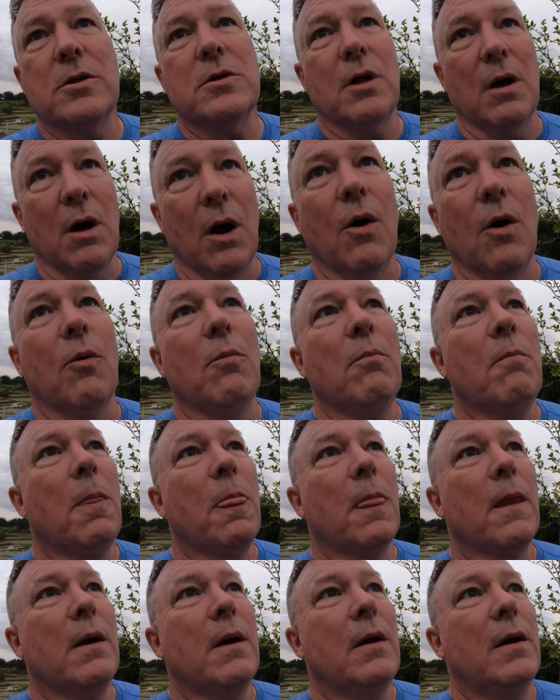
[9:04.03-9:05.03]
the home,
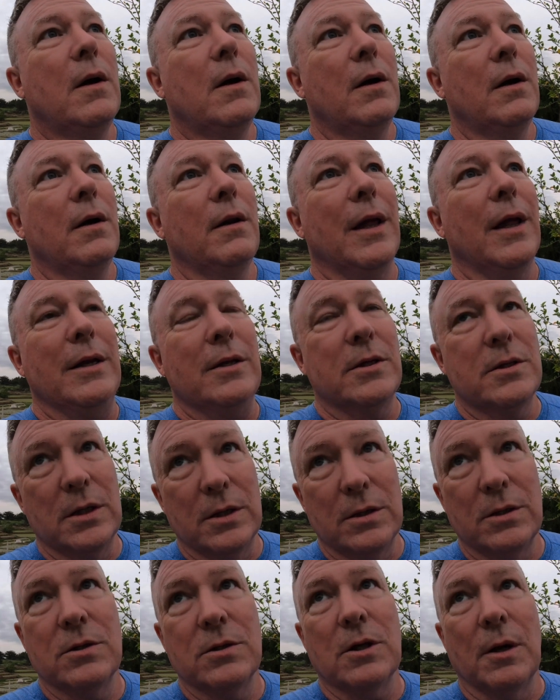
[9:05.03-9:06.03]
that
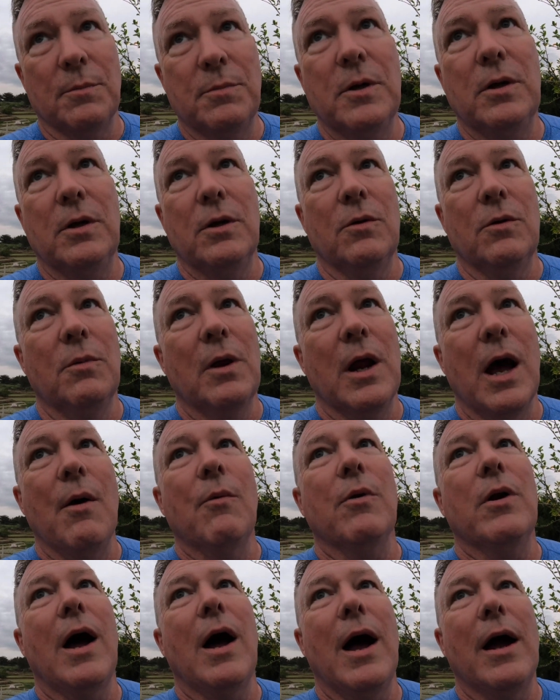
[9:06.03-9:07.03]
decision's up to you. But I
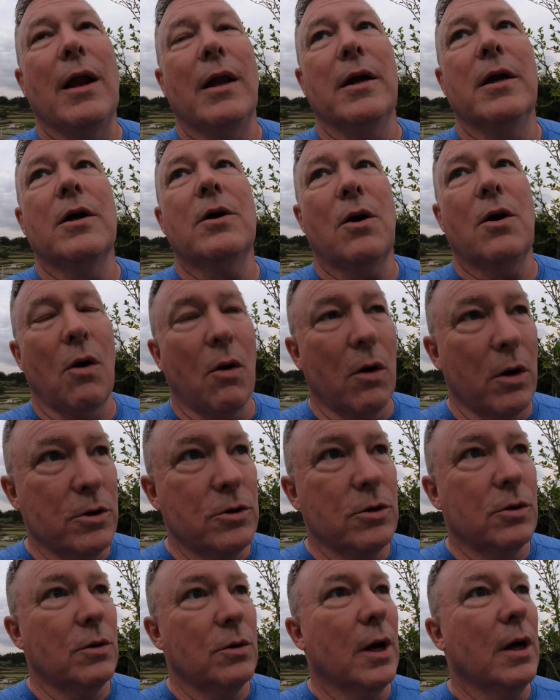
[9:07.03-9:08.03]
would highly
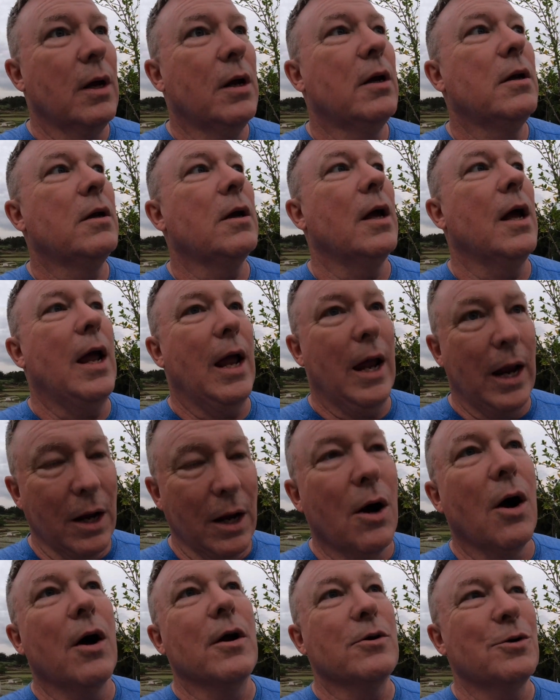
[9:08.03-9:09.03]
encourage you to
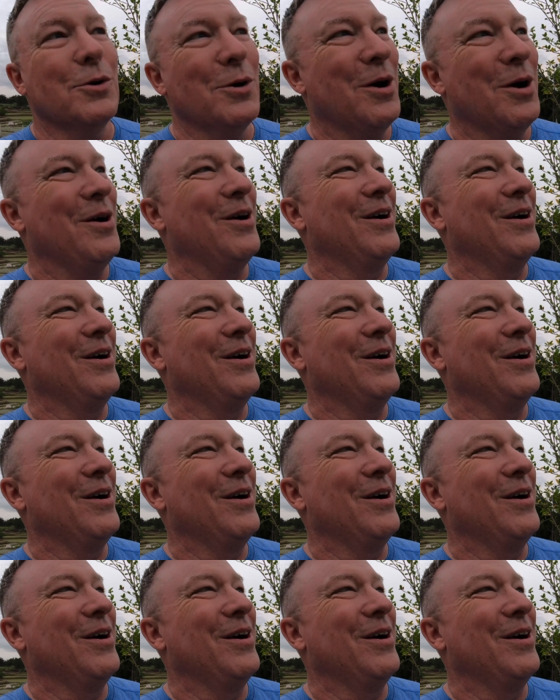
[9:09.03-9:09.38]
hang on to her.